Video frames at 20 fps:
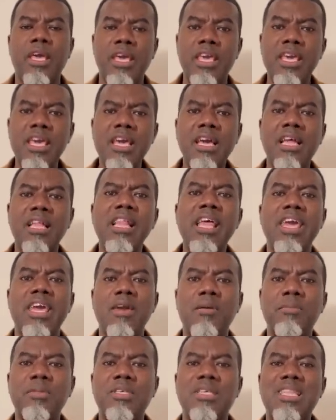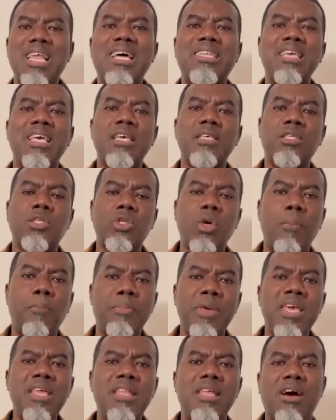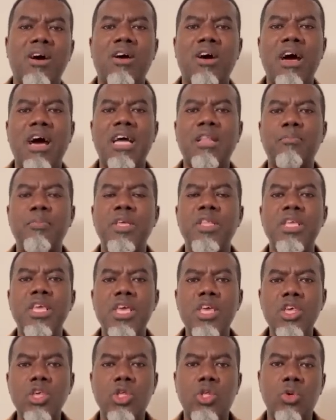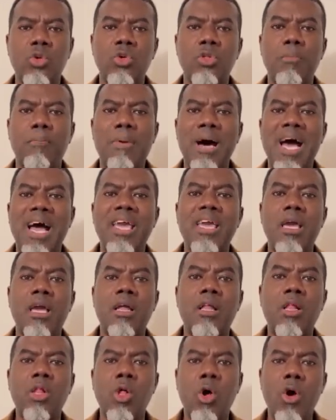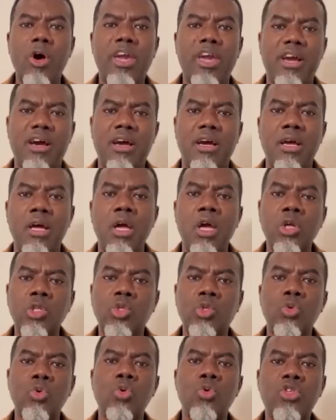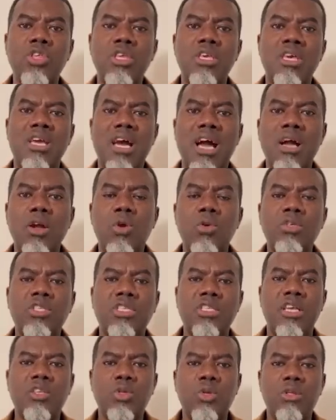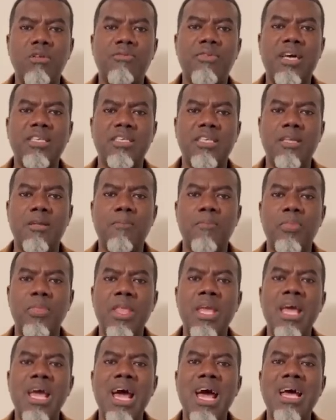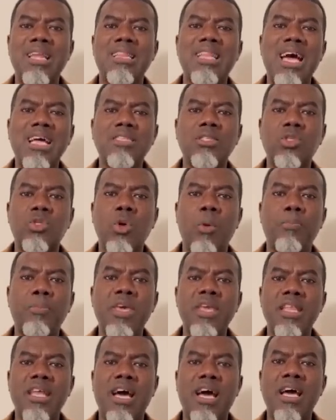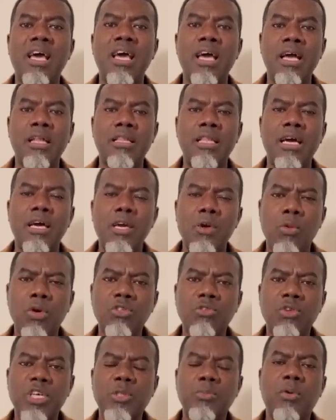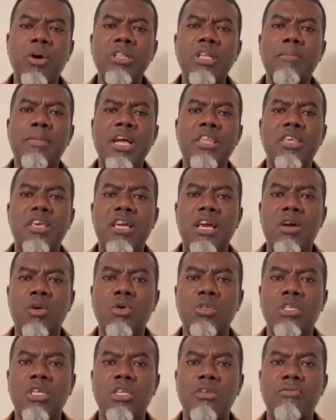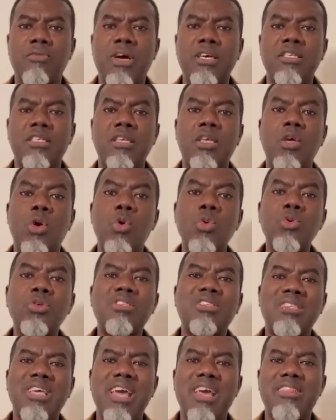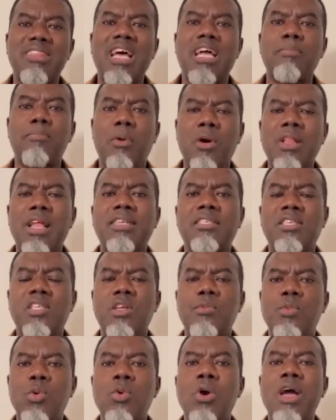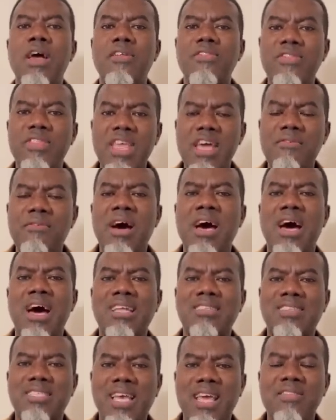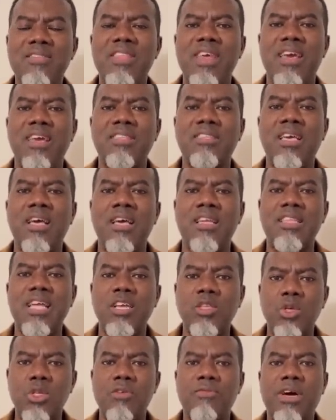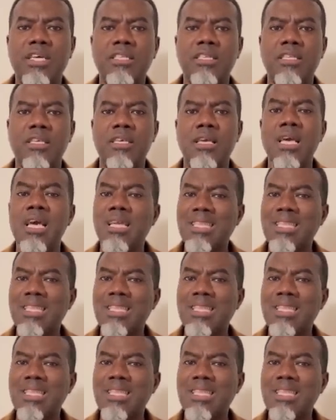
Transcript: He claimed that a subpoena had been issued by a lawyer to Chicago State University. And that subpoena, that it was responded by Chicago State University, who said that Bola Tinubu never attended that university.